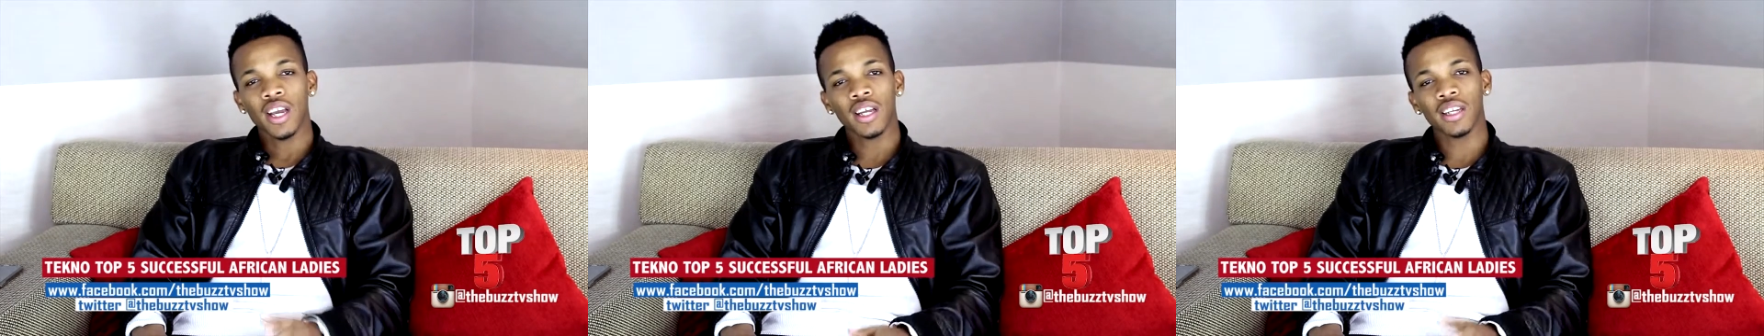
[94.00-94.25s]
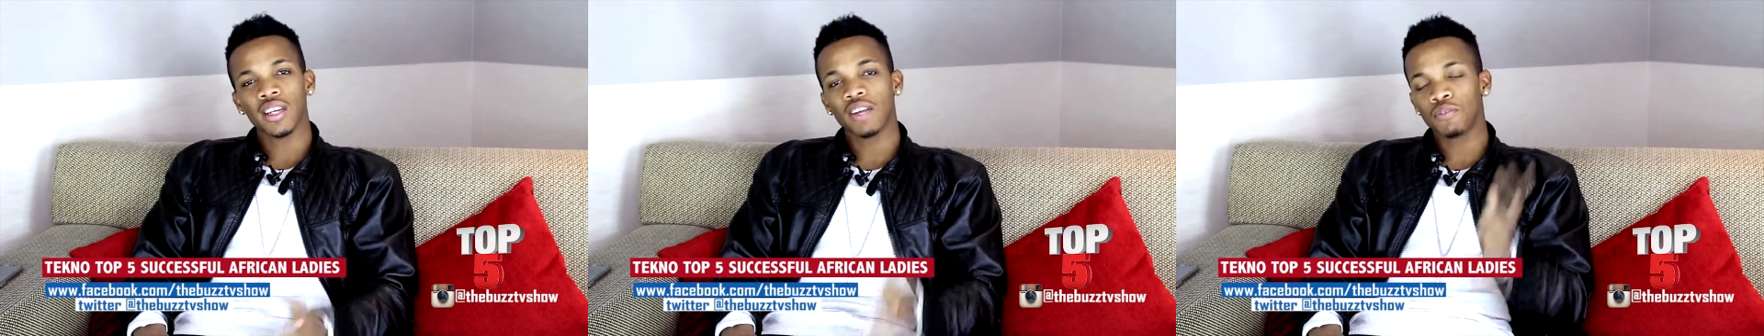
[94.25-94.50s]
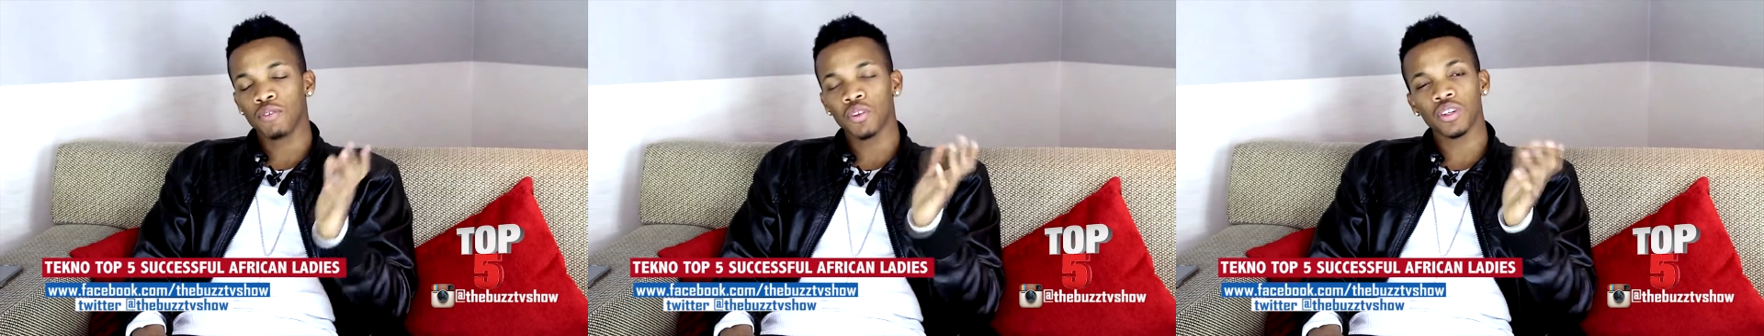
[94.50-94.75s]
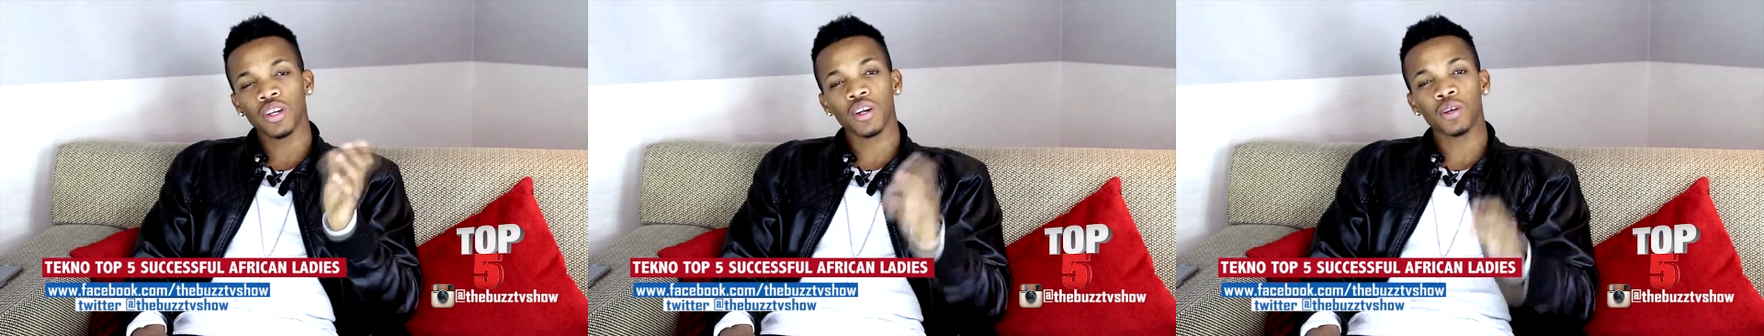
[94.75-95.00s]
and then I
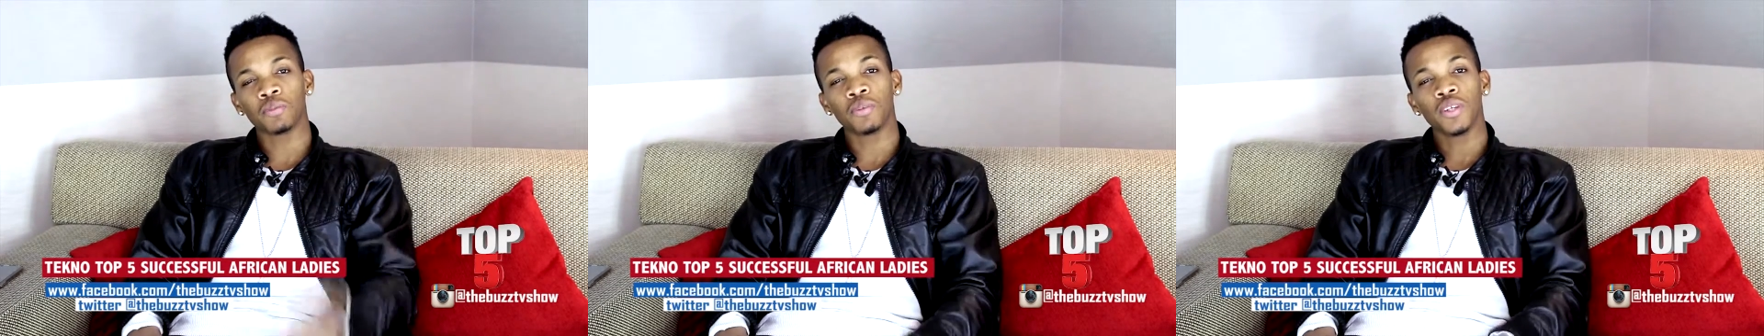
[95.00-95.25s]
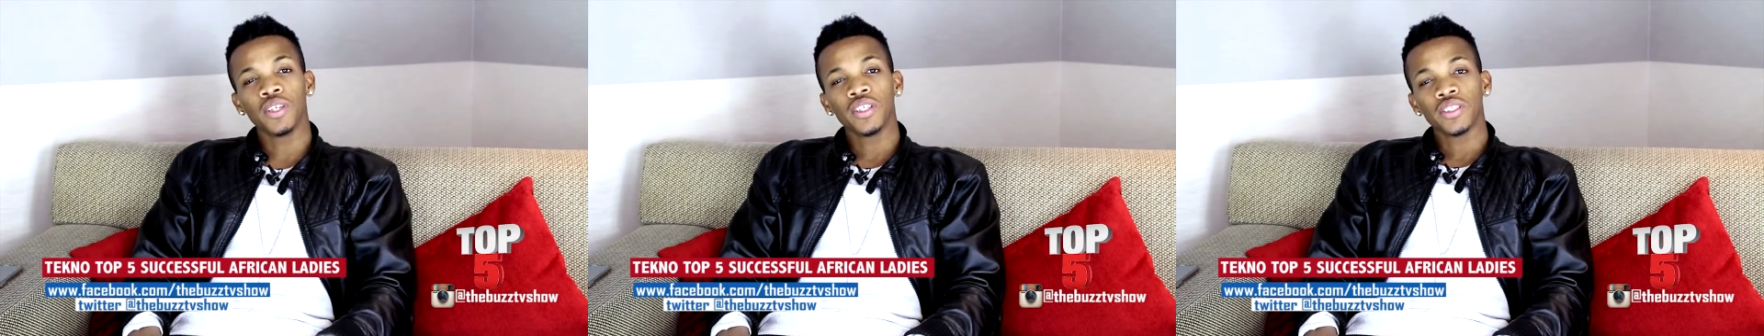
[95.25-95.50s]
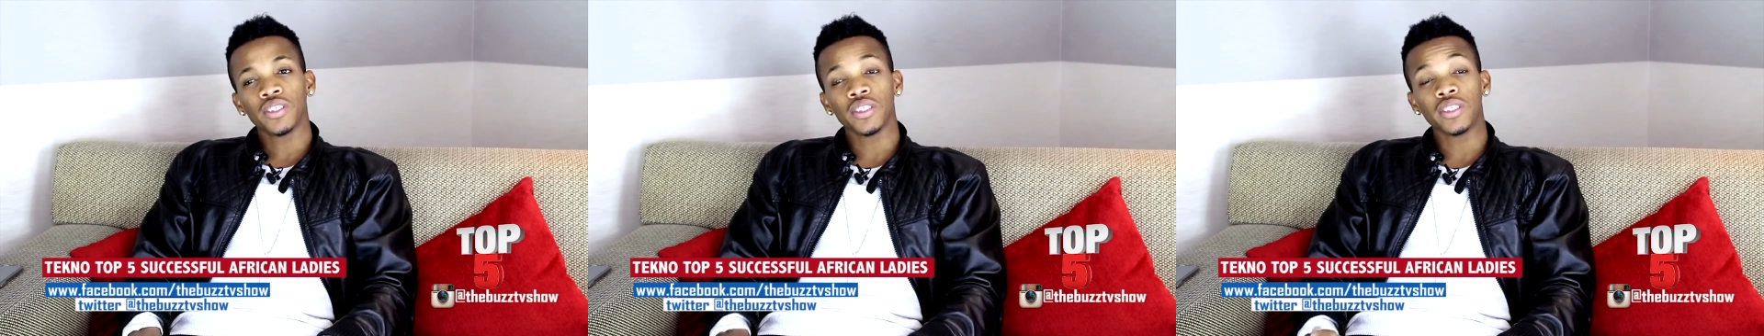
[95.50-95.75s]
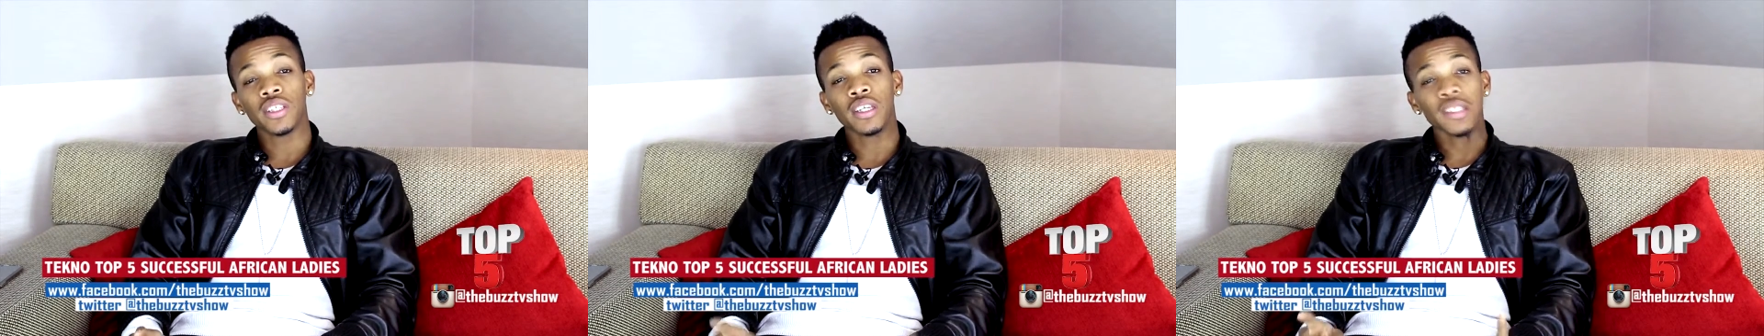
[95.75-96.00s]
followed her up
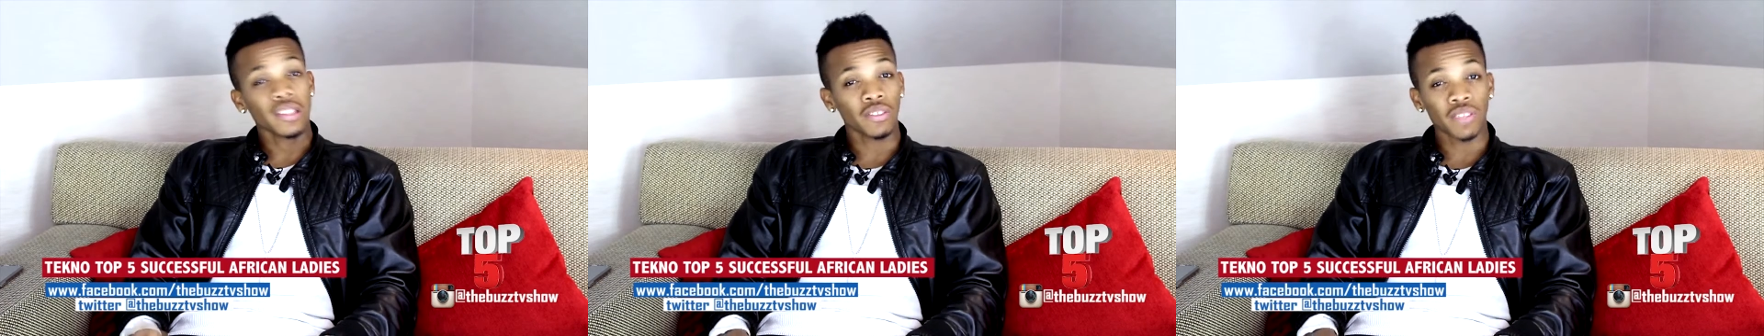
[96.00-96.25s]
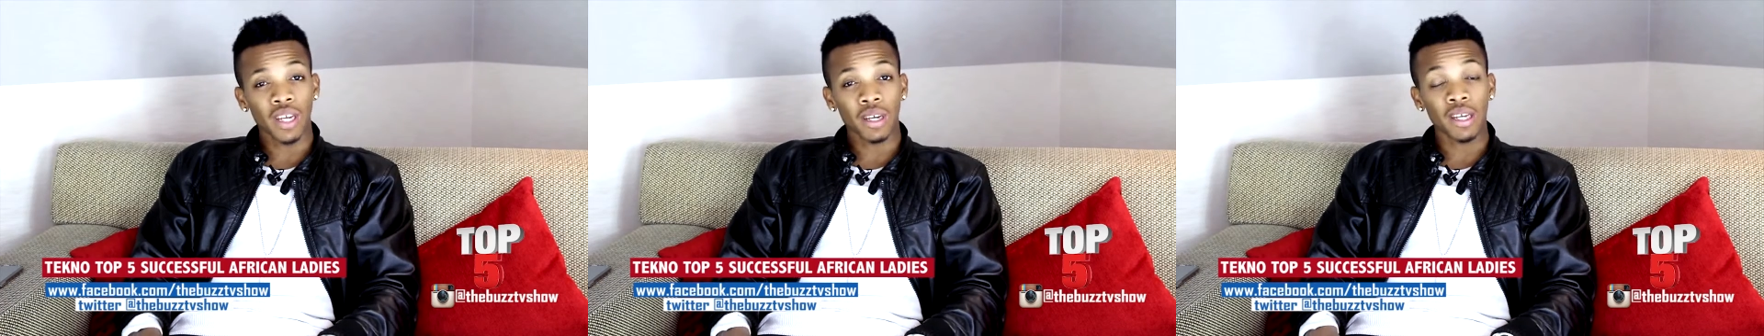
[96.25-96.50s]
since then till now.